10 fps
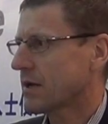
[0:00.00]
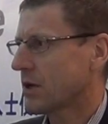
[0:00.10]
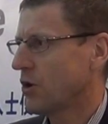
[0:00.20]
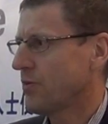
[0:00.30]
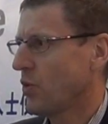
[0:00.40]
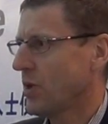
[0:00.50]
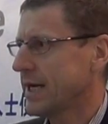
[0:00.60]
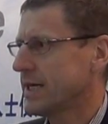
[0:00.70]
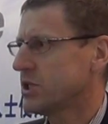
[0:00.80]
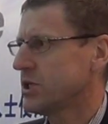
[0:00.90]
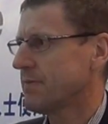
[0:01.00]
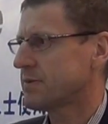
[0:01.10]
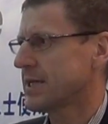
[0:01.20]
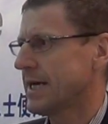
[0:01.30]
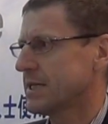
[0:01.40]
global leadership
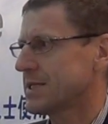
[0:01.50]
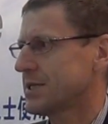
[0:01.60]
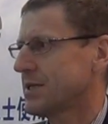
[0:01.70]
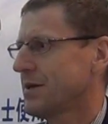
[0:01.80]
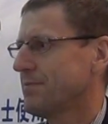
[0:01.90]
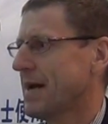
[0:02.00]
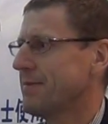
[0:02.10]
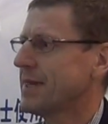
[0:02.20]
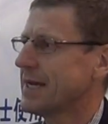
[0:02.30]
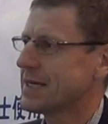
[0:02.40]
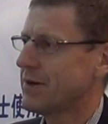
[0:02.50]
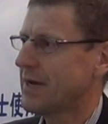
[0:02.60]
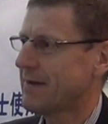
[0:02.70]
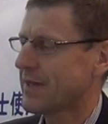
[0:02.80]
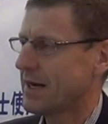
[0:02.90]
sense. Maybe they don't
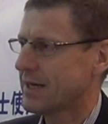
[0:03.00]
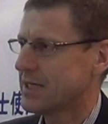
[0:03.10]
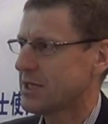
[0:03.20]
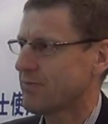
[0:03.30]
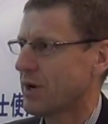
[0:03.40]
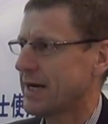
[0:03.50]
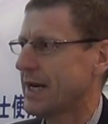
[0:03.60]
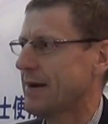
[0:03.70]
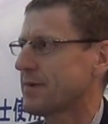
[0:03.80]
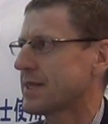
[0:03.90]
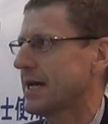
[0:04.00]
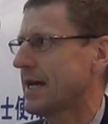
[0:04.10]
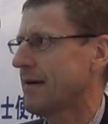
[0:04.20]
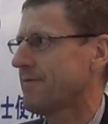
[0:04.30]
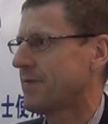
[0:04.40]
have that leadership right now, but they
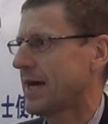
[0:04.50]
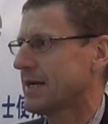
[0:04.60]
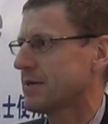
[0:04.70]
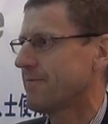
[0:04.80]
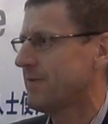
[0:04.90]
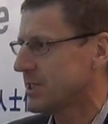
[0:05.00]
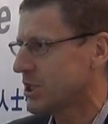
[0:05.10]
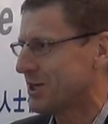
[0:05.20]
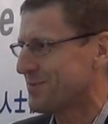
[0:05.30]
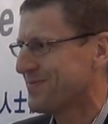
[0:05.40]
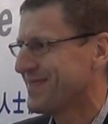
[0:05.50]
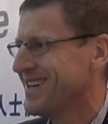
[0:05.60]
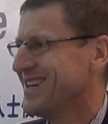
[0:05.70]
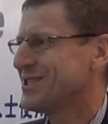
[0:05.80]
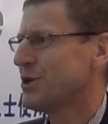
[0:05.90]
have that vision
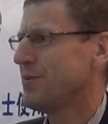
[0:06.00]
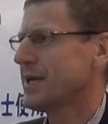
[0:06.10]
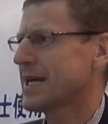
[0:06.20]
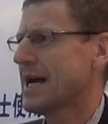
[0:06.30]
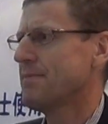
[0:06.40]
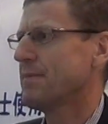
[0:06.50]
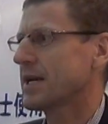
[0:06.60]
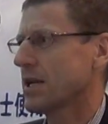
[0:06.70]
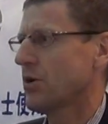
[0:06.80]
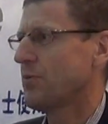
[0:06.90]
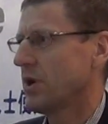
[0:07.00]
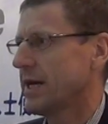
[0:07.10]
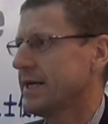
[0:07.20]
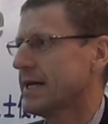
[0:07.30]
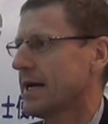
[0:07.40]
to become a global
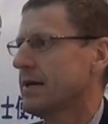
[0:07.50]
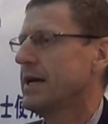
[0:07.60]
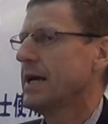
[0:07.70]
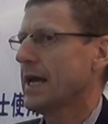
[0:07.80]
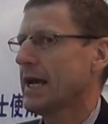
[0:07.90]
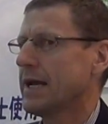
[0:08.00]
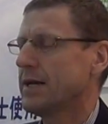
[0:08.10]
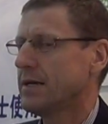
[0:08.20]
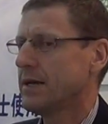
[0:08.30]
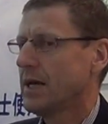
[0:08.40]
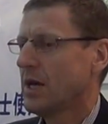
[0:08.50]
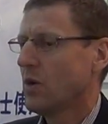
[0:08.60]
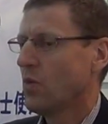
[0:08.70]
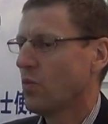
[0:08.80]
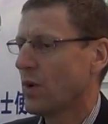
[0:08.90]
leader in
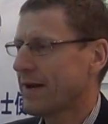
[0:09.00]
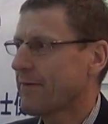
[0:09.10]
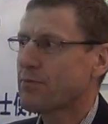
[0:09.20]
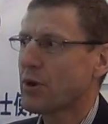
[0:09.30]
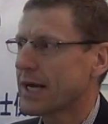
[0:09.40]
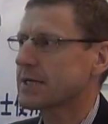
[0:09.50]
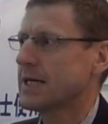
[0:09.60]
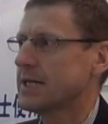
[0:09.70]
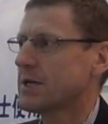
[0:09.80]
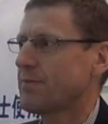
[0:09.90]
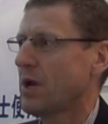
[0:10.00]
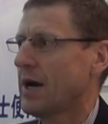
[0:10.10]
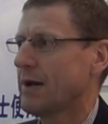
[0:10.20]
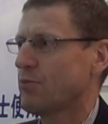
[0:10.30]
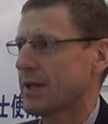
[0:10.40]
whatever products they
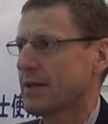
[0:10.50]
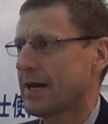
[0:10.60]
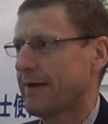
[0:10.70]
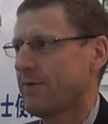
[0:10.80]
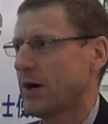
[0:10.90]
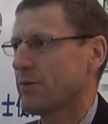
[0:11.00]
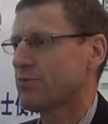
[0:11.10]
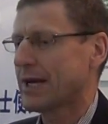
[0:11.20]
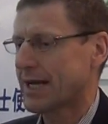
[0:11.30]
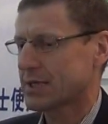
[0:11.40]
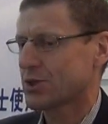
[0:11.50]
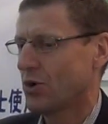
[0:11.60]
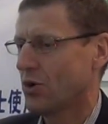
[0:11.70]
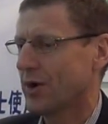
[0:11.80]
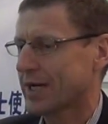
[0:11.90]
supply, whether they're final products
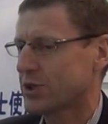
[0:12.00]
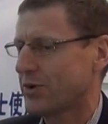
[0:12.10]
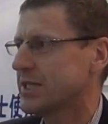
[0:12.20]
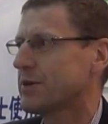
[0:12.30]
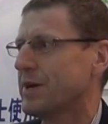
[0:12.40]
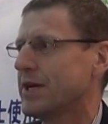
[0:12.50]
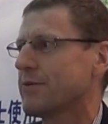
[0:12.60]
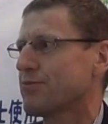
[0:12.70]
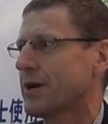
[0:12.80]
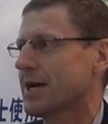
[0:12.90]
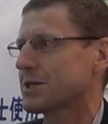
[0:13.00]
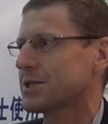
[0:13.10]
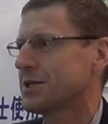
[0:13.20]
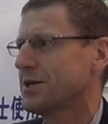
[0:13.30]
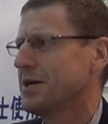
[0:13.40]
or actually intermediate products.